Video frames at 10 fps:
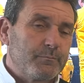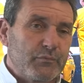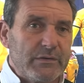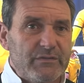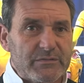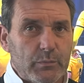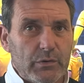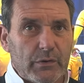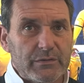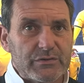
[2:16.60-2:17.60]
previous
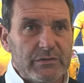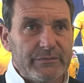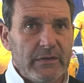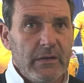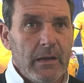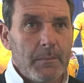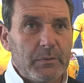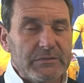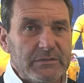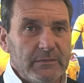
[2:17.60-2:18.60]
work and stuff.
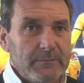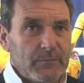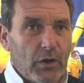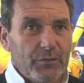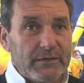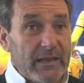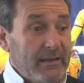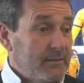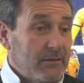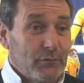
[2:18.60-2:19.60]
But on the
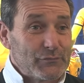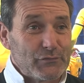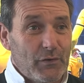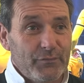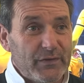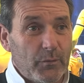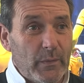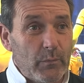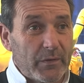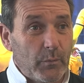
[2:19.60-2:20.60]
day, the gloves are off. You know,
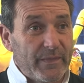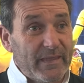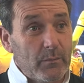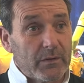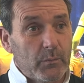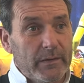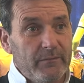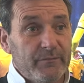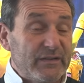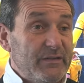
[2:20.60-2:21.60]
we want to win, they want to
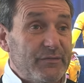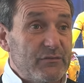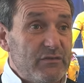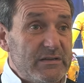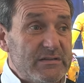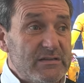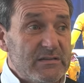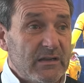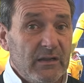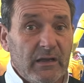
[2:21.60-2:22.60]
win for different
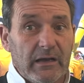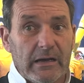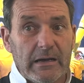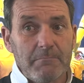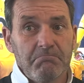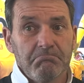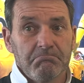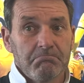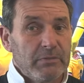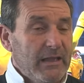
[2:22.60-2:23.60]
reasons. Um,
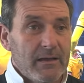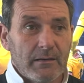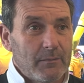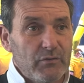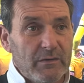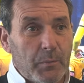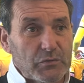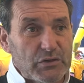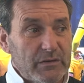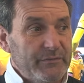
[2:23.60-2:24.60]
but yeah, I'm really
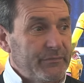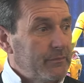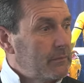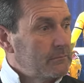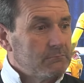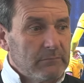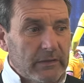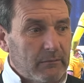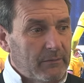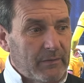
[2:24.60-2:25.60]
positive. You
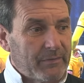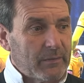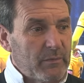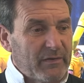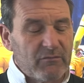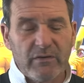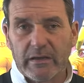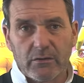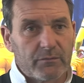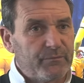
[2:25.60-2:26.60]
know, I, I, think we've had a
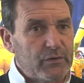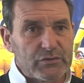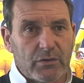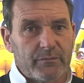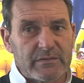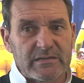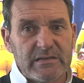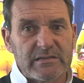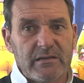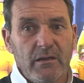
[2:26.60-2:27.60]
really good first half of the
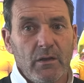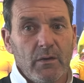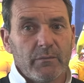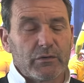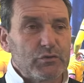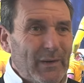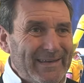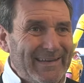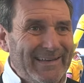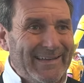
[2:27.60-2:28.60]
season. We've got
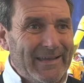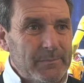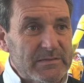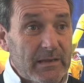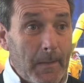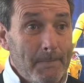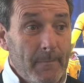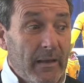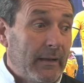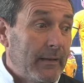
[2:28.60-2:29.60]
20 league games
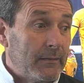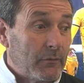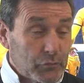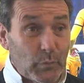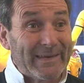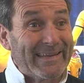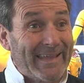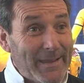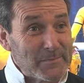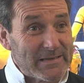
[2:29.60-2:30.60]
uh, or 20
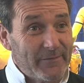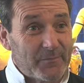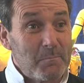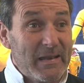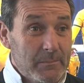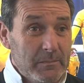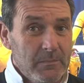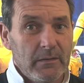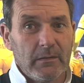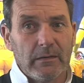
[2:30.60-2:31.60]
games left minimum.
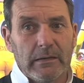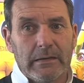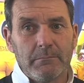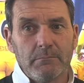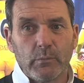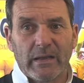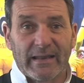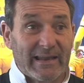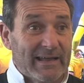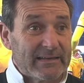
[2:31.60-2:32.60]
Um, we'd
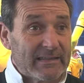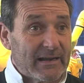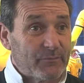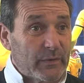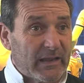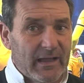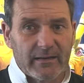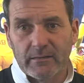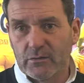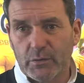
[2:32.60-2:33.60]
like to add to that if we can,
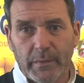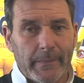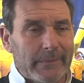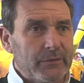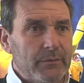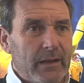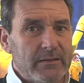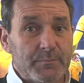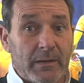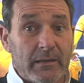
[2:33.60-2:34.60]
and the only way we can do that
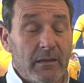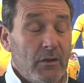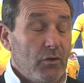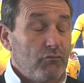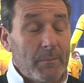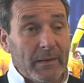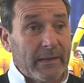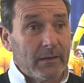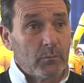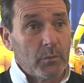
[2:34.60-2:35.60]
is by
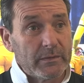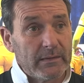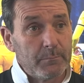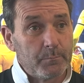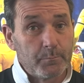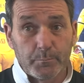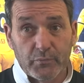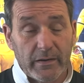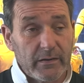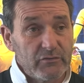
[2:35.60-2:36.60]
replicating what we did
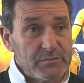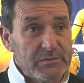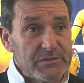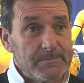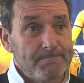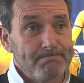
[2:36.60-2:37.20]
prior to Christmas